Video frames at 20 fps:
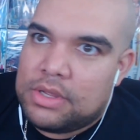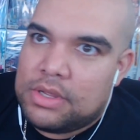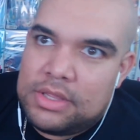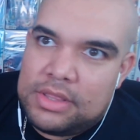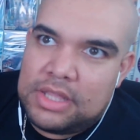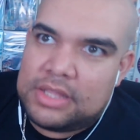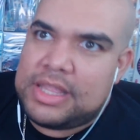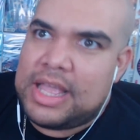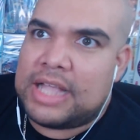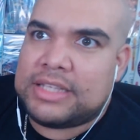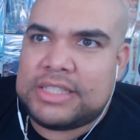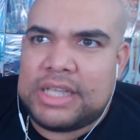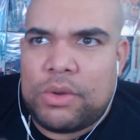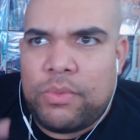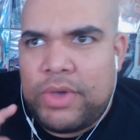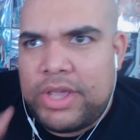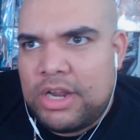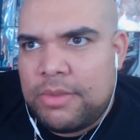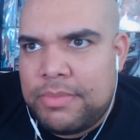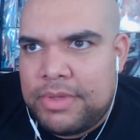The dad's like,
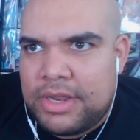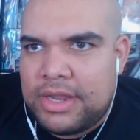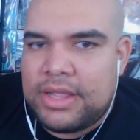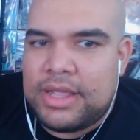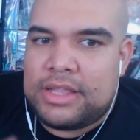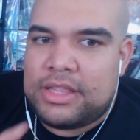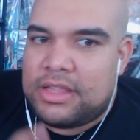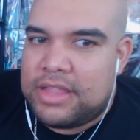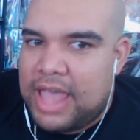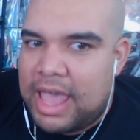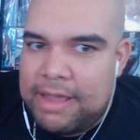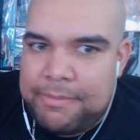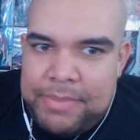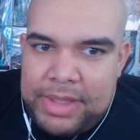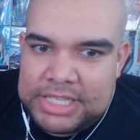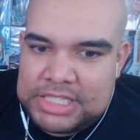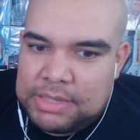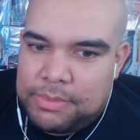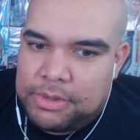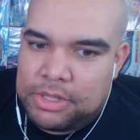wait a minute. And the dad
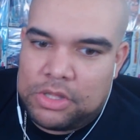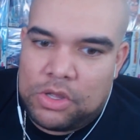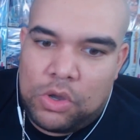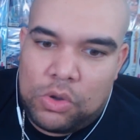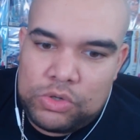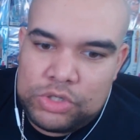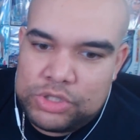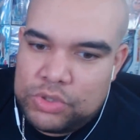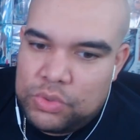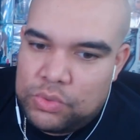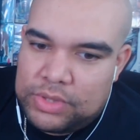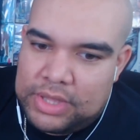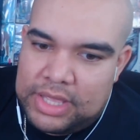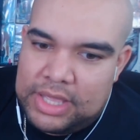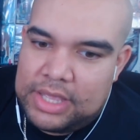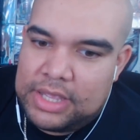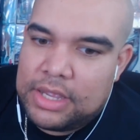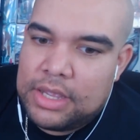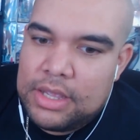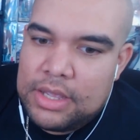picks up on the whole shoe
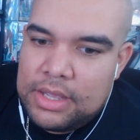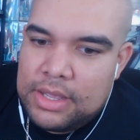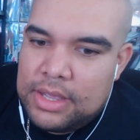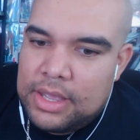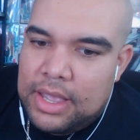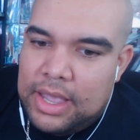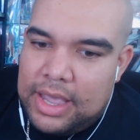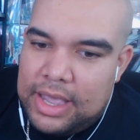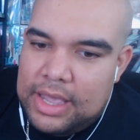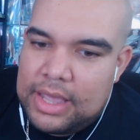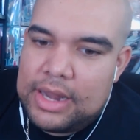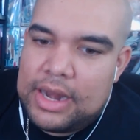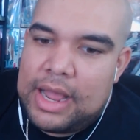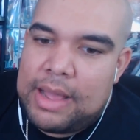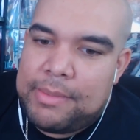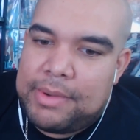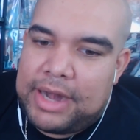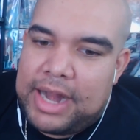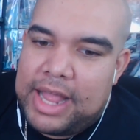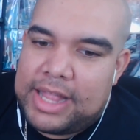thing. And
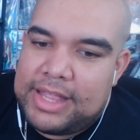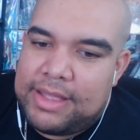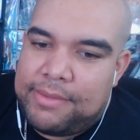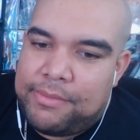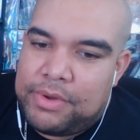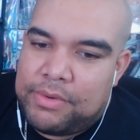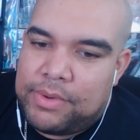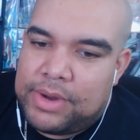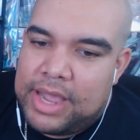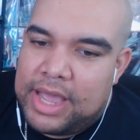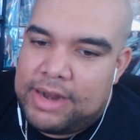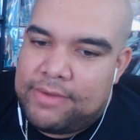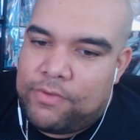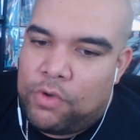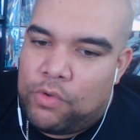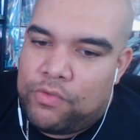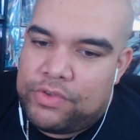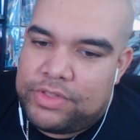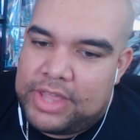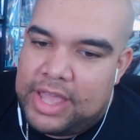I'm glad that we were kind of
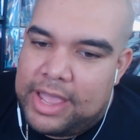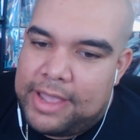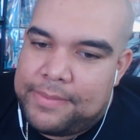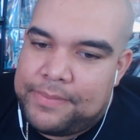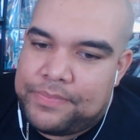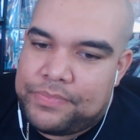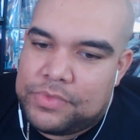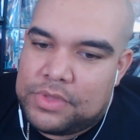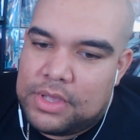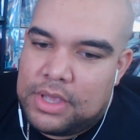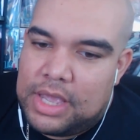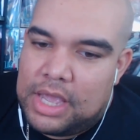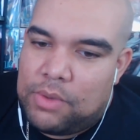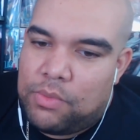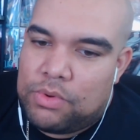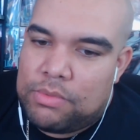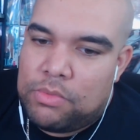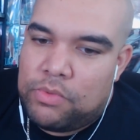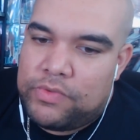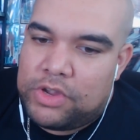over that. And
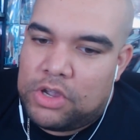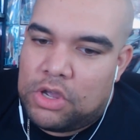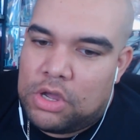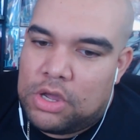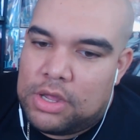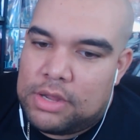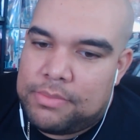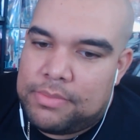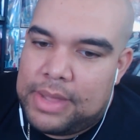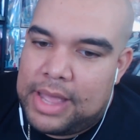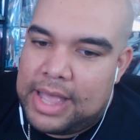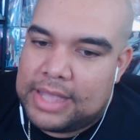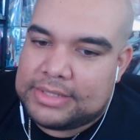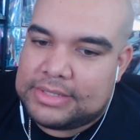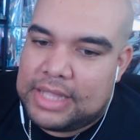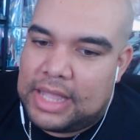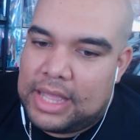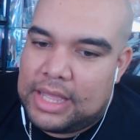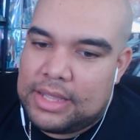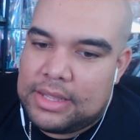we're moving on past
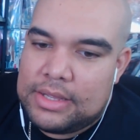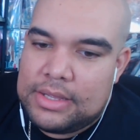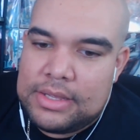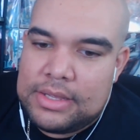that.